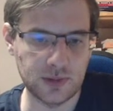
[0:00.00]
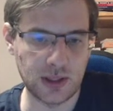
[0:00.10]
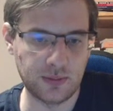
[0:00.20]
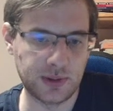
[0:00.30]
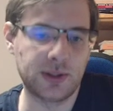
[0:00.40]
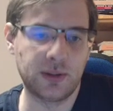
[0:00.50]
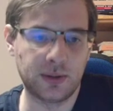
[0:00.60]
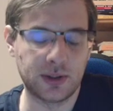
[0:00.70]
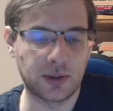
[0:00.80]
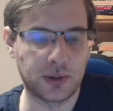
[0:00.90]
which
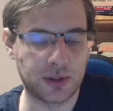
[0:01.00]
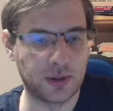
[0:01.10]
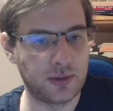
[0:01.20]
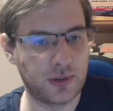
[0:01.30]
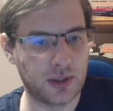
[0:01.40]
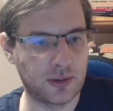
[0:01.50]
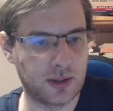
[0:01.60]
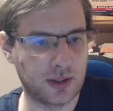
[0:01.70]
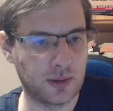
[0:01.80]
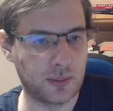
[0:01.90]
is also a difficult
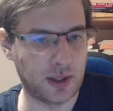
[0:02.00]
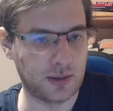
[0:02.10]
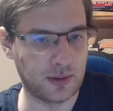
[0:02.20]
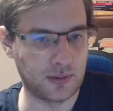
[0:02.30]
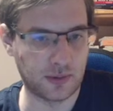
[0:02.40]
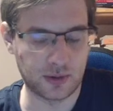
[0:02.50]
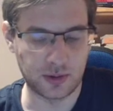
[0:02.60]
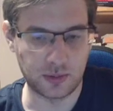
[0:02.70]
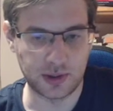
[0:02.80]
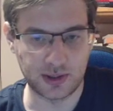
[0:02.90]
thing to play only for
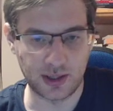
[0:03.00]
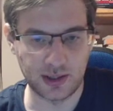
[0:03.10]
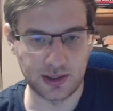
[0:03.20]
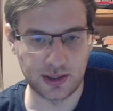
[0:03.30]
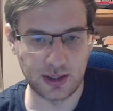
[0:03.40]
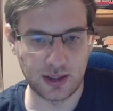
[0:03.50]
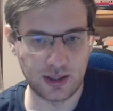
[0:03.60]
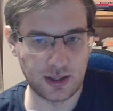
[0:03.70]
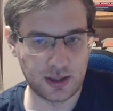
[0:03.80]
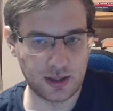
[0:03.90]
2 results.
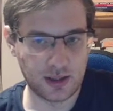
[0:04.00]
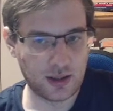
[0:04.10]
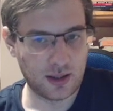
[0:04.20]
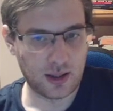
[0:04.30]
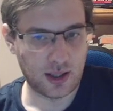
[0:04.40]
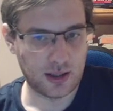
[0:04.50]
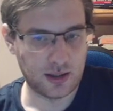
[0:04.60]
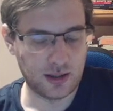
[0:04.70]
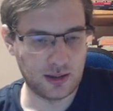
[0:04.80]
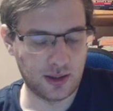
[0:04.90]

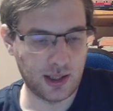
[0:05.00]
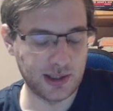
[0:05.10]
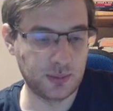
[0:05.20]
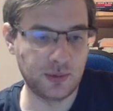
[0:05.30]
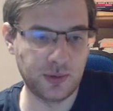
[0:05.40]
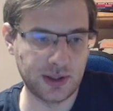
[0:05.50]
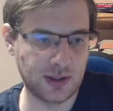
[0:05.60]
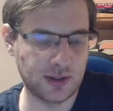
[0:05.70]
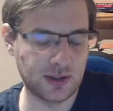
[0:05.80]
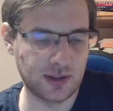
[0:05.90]
And next move is
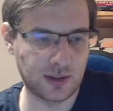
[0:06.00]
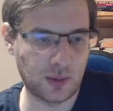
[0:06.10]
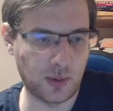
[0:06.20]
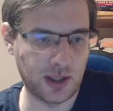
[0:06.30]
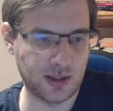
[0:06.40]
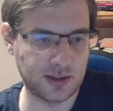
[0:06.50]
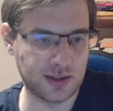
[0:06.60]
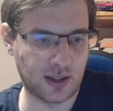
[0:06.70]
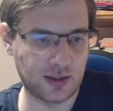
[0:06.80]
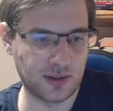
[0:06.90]
quite
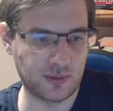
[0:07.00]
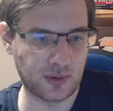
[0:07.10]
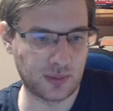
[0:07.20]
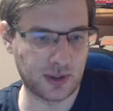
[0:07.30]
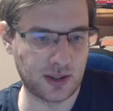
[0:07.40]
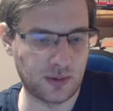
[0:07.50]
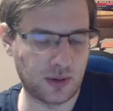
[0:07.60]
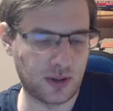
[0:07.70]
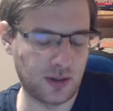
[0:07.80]
instructive for me, or